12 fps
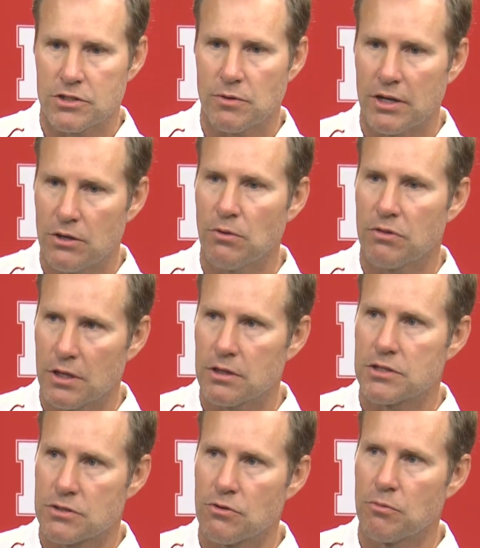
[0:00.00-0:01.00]
So I do think
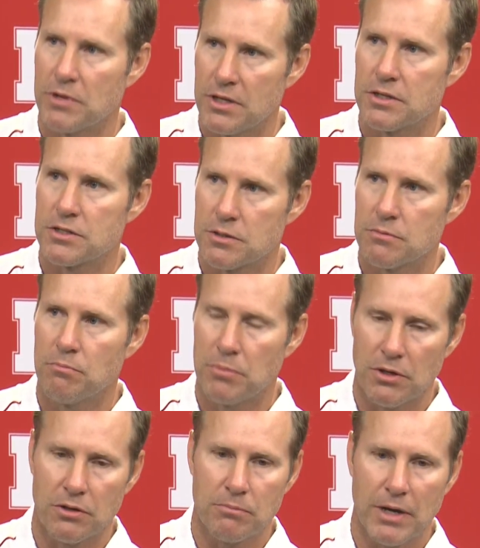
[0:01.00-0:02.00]
this group is
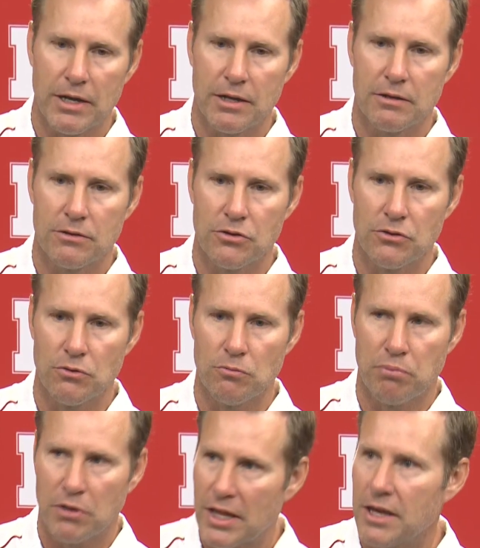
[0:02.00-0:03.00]
built, Mike, to
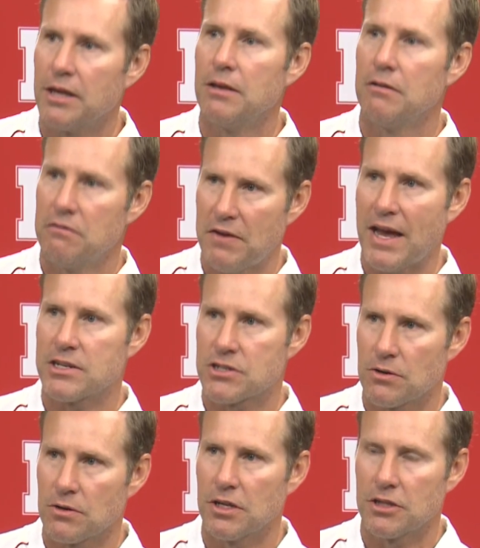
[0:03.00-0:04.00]
play
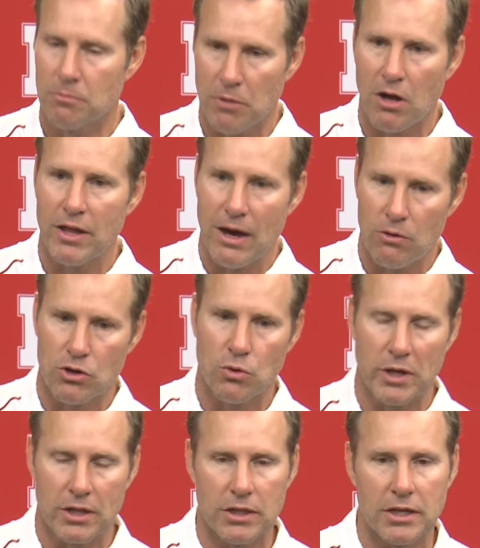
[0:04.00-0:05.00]
faster and get the ball out
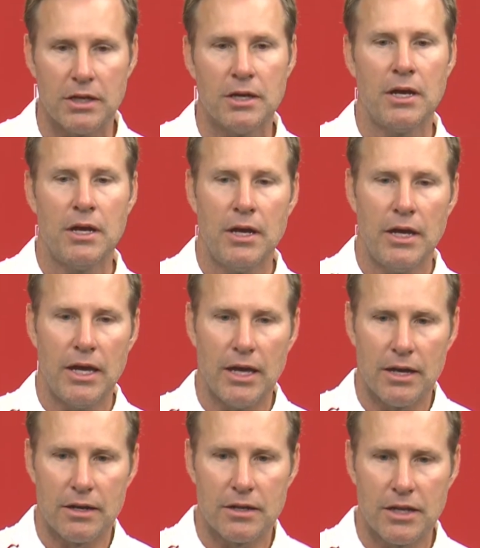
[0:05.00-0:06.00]
quickly
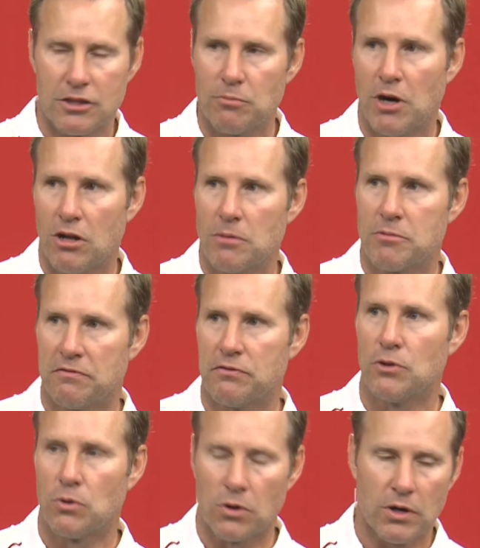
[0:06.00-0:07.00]
and get the ball up the
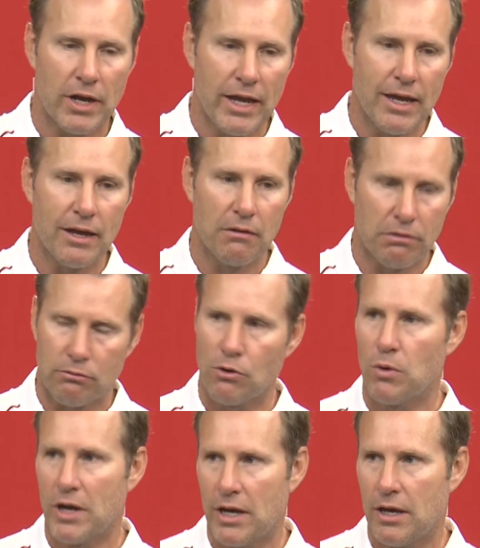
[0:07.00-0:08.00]
floor and
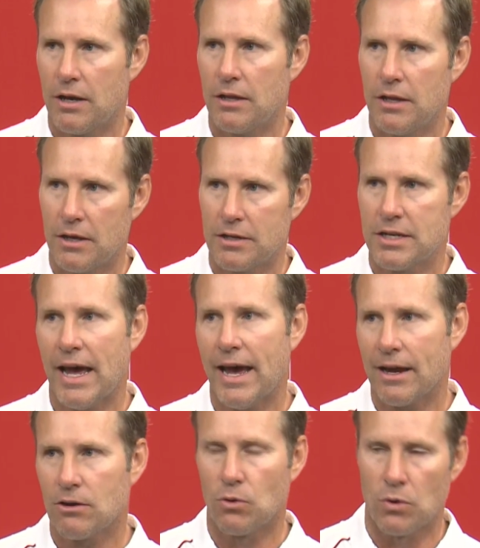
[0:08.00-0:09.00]
throw ahead and
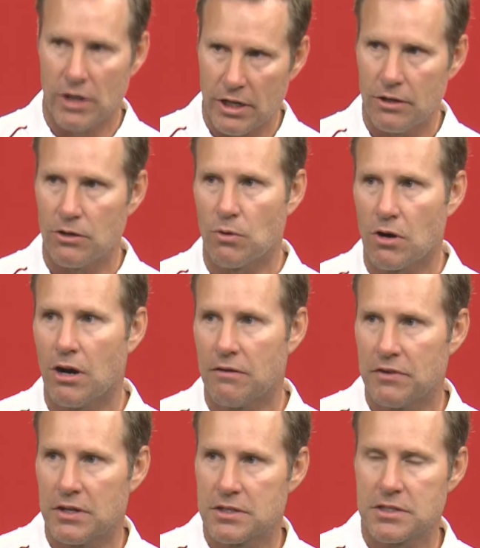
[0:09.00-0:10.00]
attack or get into our
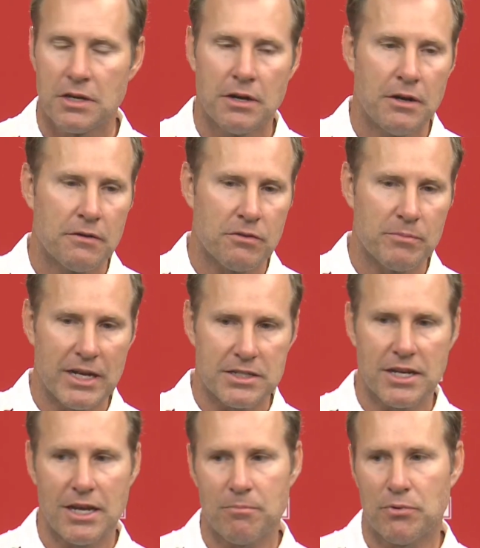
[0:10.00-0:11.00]
offense from that
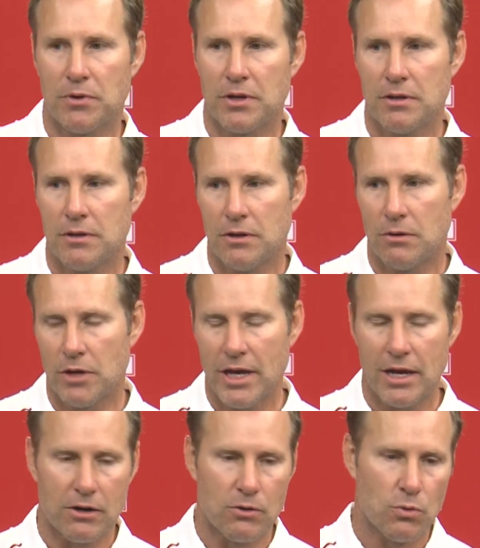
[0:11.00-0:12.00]
standpoint. You know, we
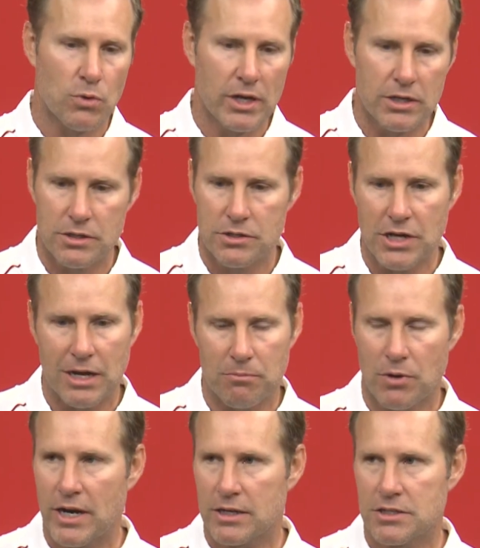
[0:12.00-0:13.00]
had a great shot in
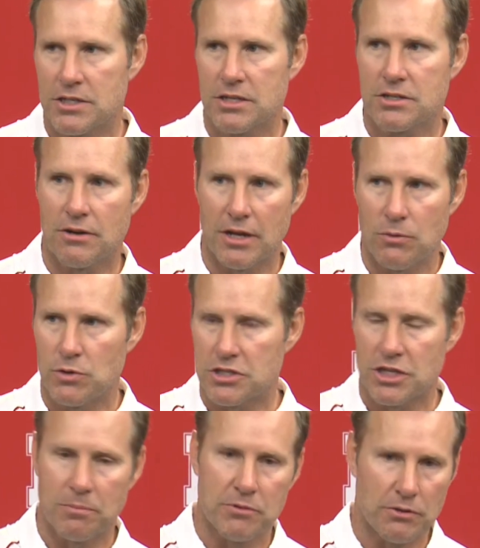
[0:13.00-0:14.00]
practice yesterday. We
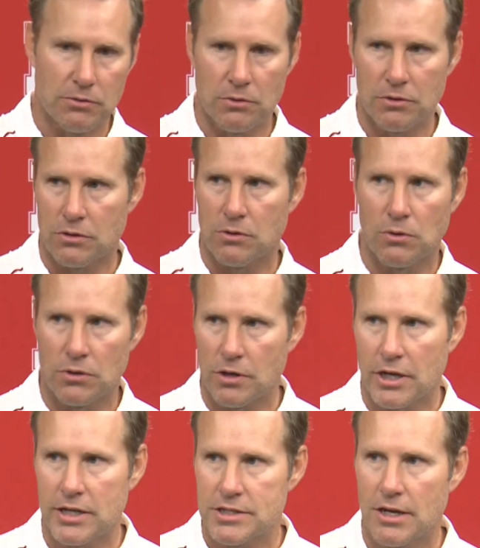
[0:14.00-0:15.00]
skipped it through it to the corner.
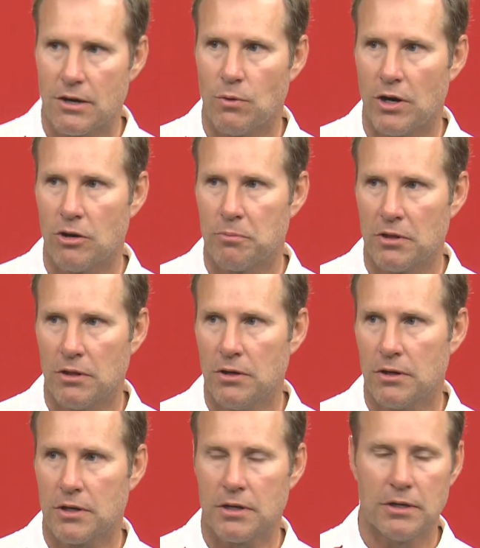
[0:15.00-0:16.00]
Casey had a wide open
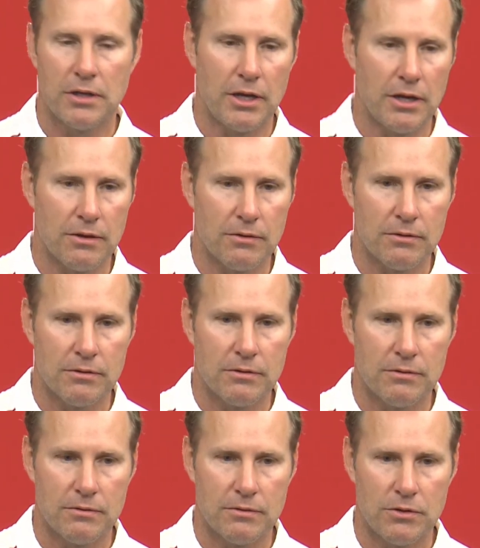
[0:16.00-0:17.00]
look, and
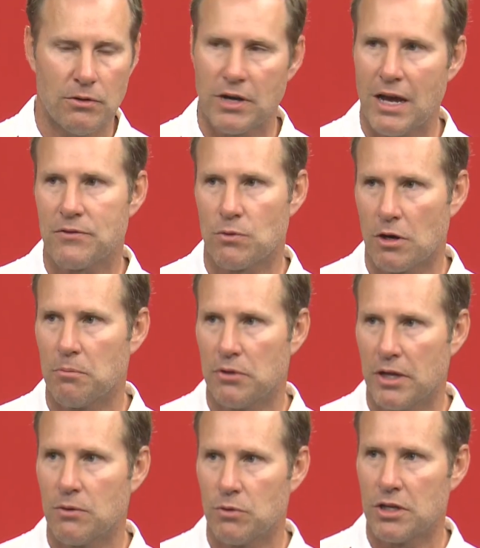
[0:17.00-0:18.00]
you don't have to run a
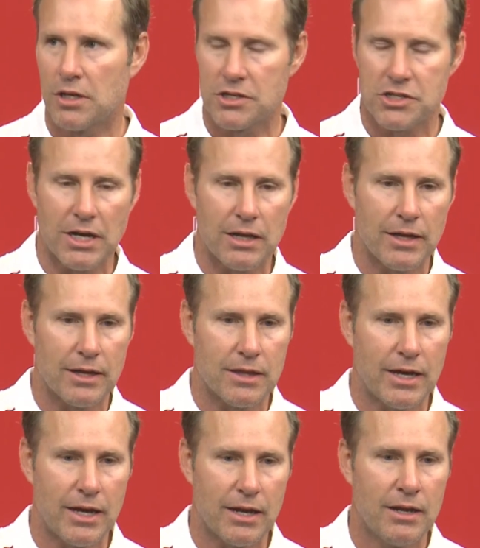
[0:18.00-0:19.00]
play when you get a shot like
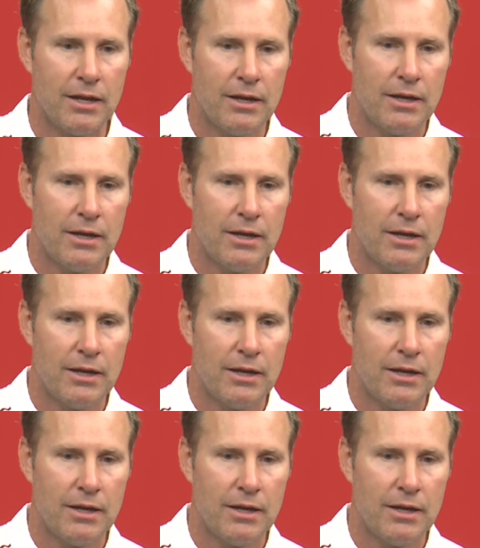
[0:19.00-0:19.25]
that.